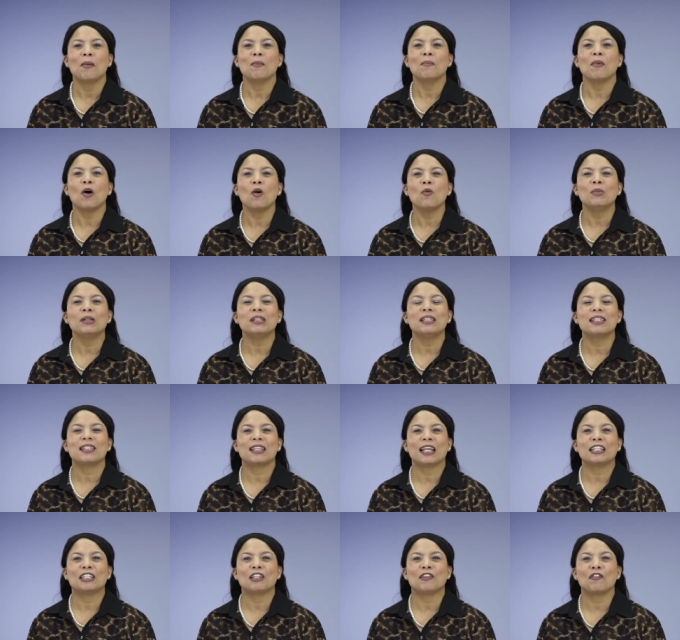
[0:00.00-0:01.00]
moments
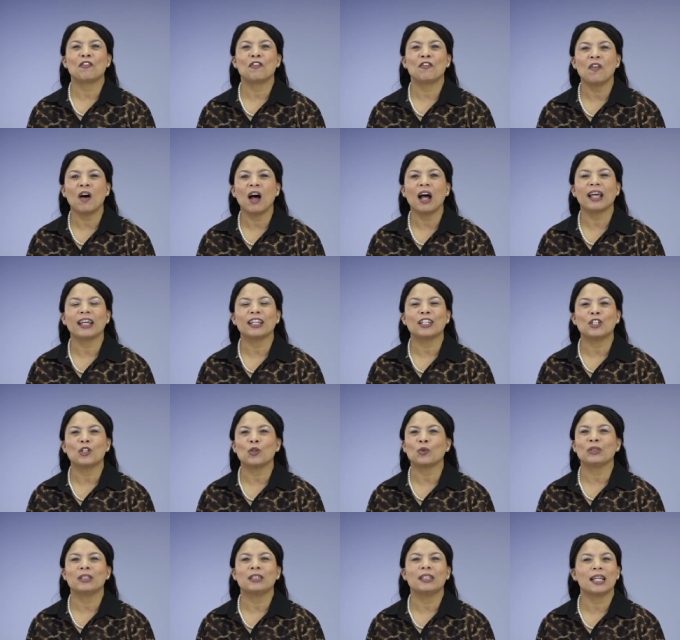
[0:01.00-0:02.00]
that define
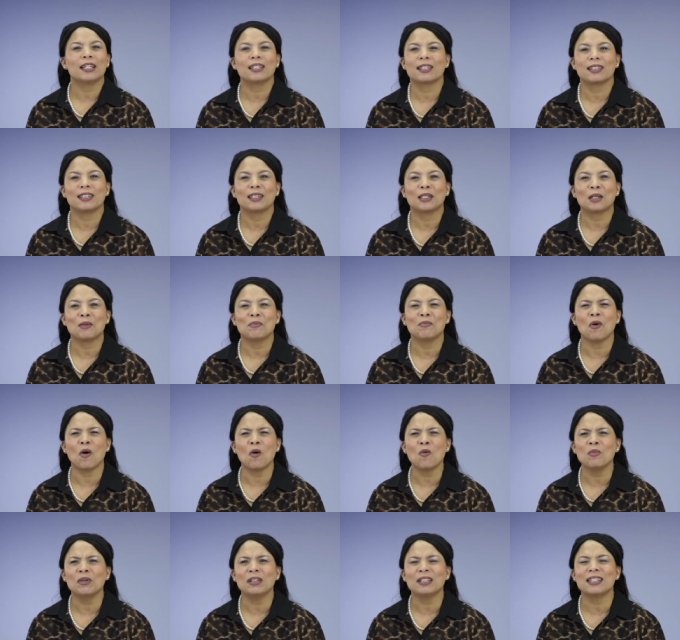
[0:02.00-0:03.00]
your destiny,
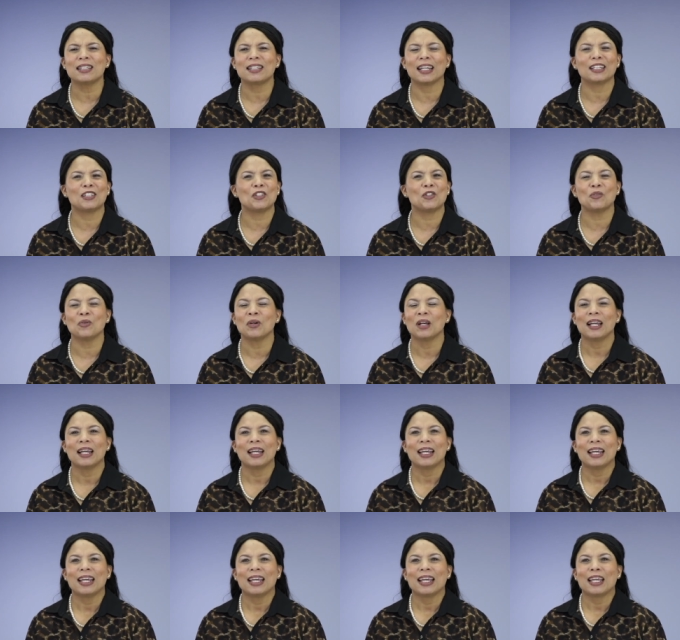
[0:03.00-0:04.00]
moments that you,
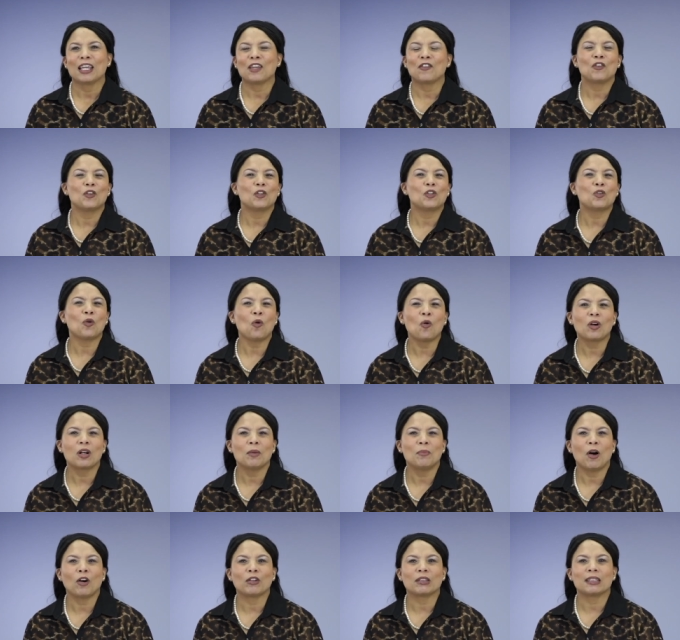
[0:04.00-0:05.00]
if you talk
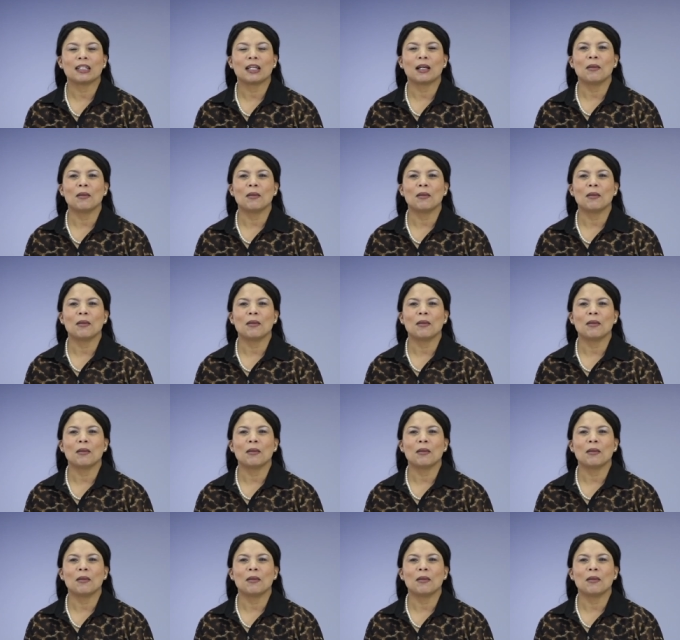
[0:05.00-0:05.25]
about